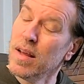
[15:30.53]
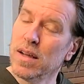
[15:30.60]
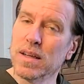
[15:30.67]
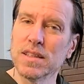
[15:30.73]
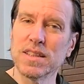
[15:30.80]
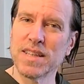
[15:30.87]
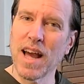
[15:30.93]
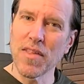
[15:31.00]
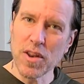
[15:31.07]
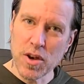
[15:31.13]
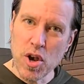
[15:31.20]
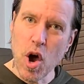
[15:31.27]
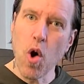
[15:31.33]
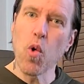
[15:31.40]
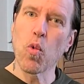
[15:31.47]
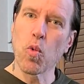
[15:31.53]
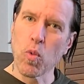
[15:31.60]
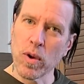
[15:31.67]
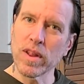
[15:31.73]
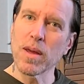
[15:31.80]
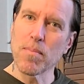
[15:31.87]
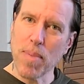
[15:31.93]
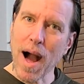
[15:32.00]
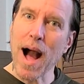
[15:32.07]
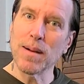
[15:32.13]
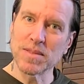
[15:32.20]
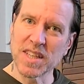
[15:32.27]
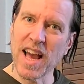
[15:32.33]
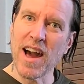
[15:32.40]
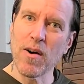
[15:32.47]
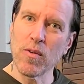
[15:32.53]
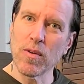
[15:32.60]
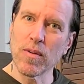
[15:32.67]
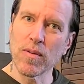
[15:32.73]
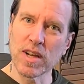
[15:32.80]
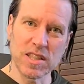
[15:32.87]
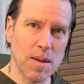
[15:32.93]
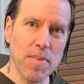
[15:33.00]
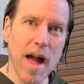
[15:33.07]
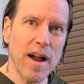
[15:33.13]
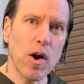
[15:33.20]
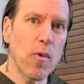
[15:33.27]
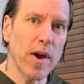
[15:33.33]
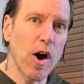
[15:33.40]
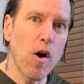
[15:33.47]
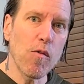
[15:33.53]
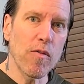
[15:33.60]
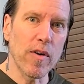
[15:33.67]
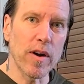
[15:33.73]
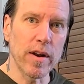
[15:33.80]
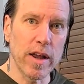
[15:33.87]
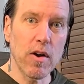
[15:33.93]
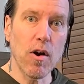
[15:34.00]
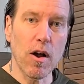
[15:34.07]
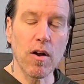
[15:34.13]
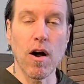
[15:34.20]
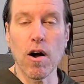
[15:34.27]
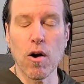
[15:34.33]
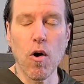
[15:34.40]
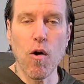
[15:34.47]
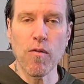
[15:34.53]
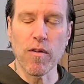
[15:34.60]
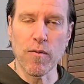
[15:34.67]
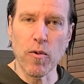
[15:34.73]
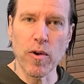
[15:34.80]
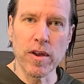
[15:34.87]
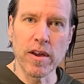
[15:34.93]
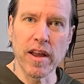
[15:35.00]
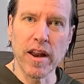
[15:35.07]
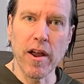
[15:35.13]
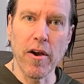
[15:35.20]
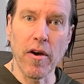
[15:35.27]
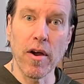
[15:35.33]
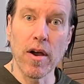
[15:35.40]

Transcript: See how the note really pops out? Because I'm not going over it. Here, I'll go over it for you. You can hear.